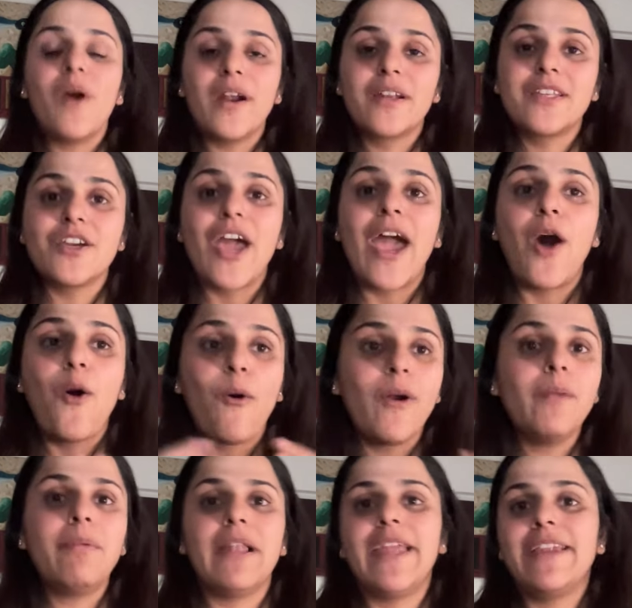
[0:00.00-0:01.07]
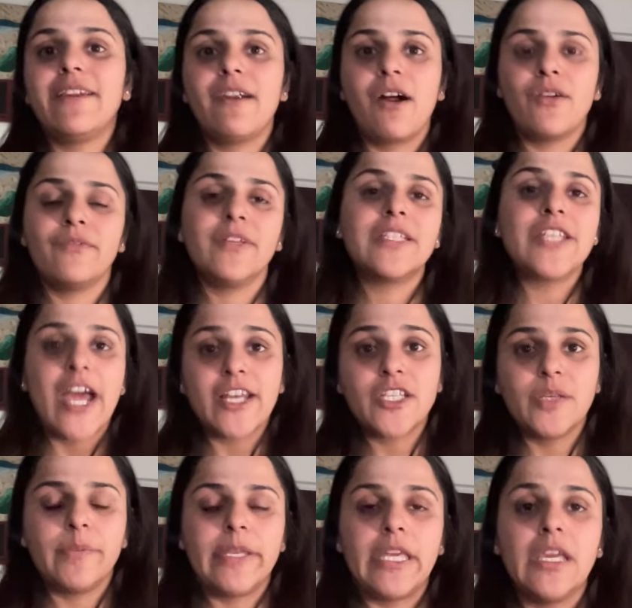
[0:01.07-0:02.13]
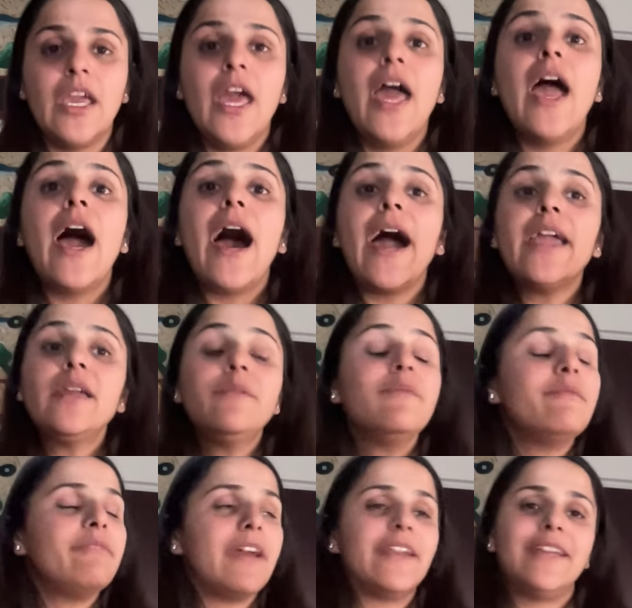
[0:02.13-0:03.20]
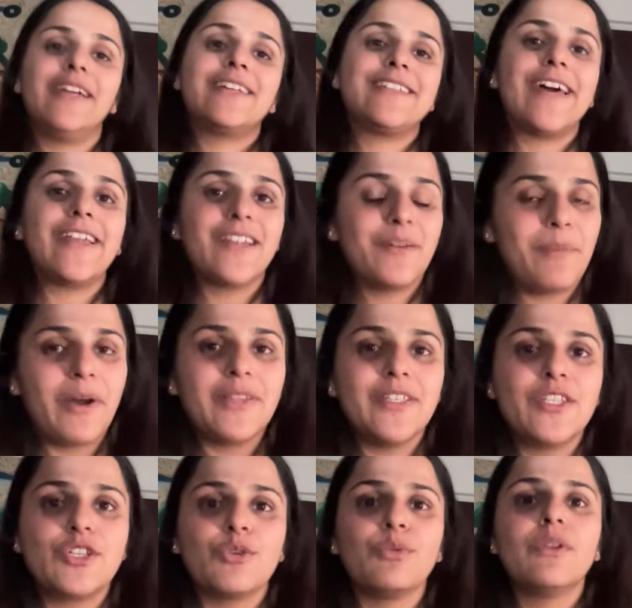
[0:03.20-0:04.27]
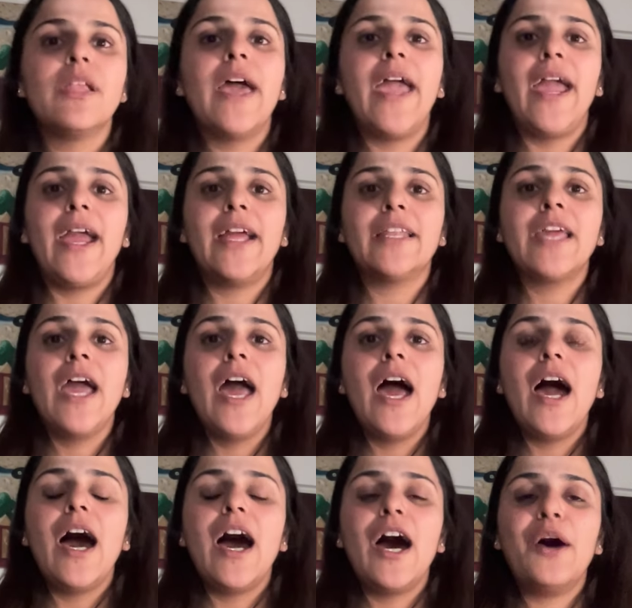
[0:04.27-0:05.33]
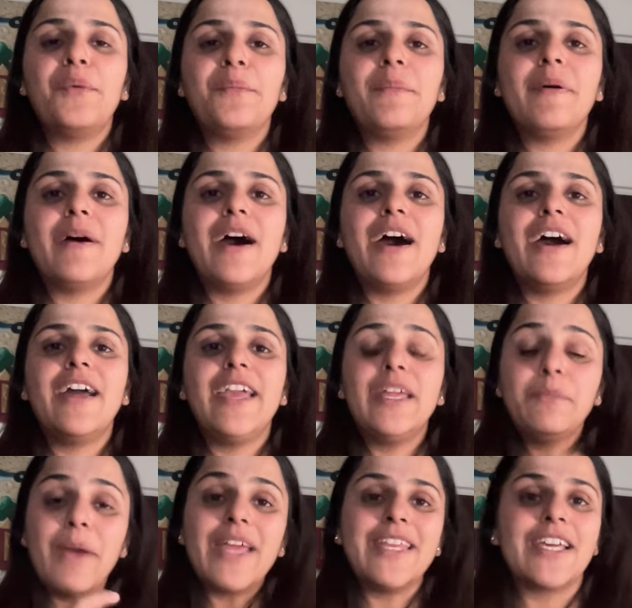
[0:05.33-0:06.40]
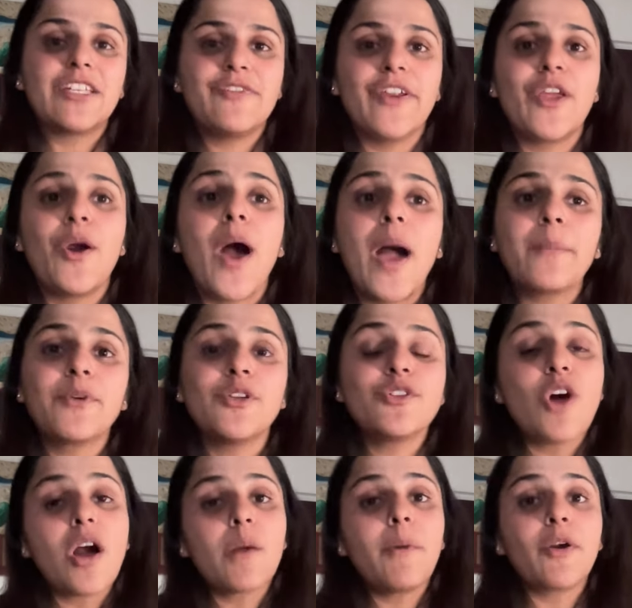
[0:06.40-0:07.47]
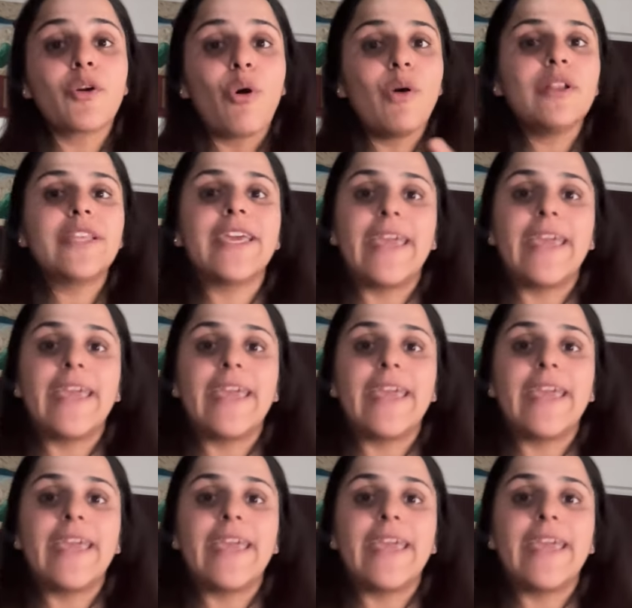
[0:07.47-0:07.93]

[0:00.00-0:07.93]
worked or played around with ChatGPT? I am very excited about this tool, and in my next video, I'm going to talk about all